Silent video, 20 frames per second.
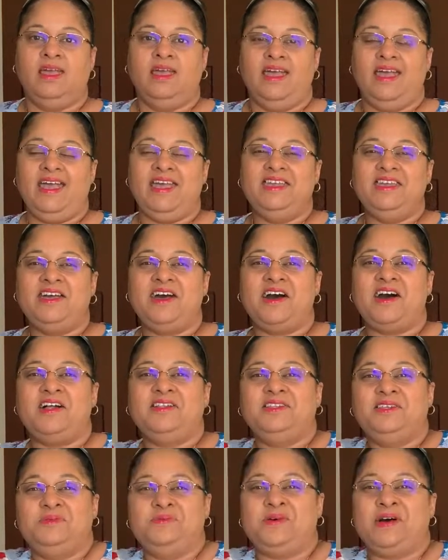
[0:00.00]
Hey y'all,
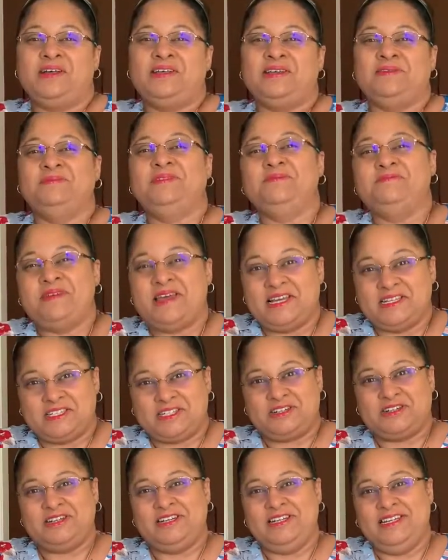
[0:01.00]
and welcome to
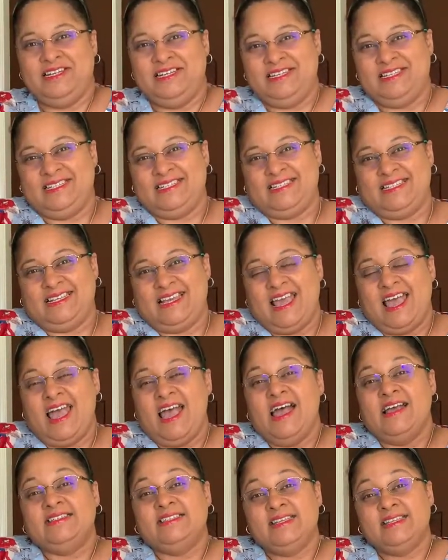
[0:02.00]
Master Eats.
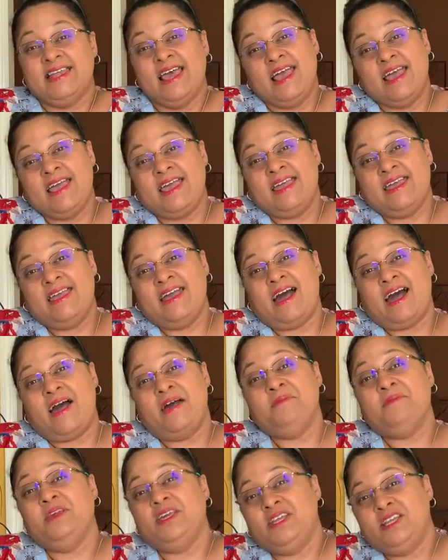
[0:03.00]
Today
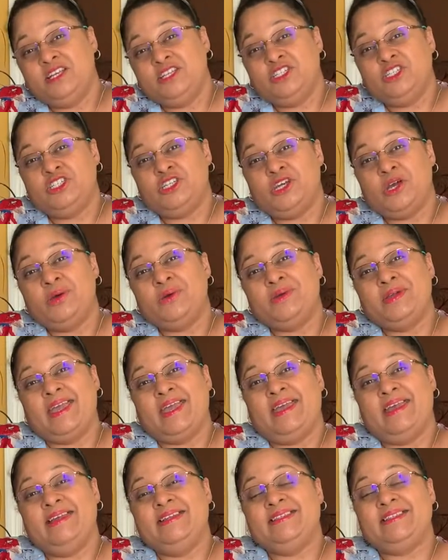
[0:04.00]
I'm gonna
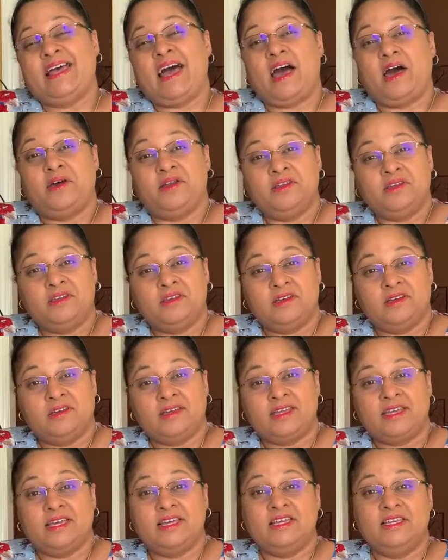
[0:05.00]
showcase how to
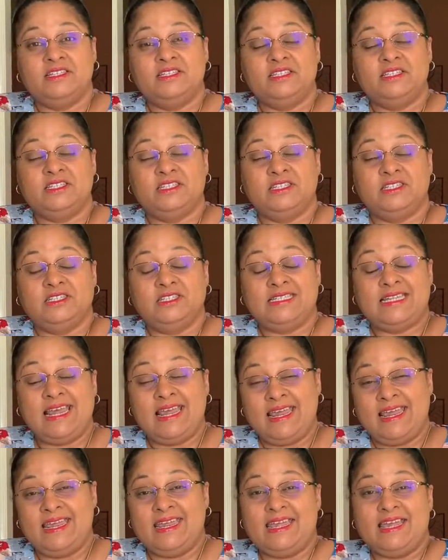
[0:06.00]
cook a
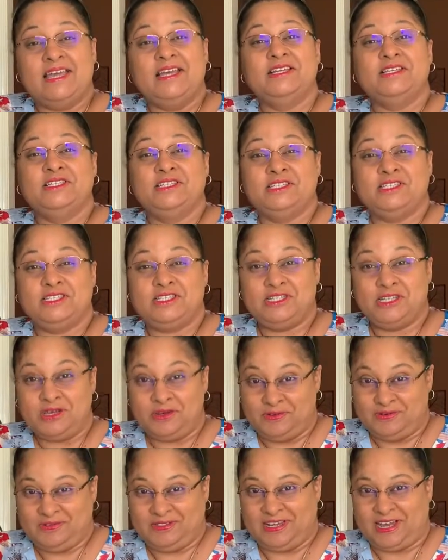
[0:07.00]
steak
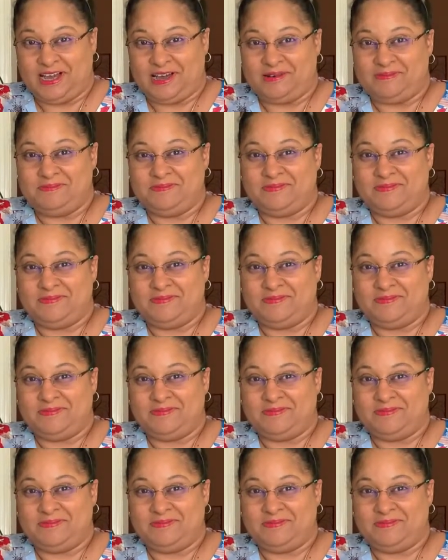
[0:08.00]
stovetop.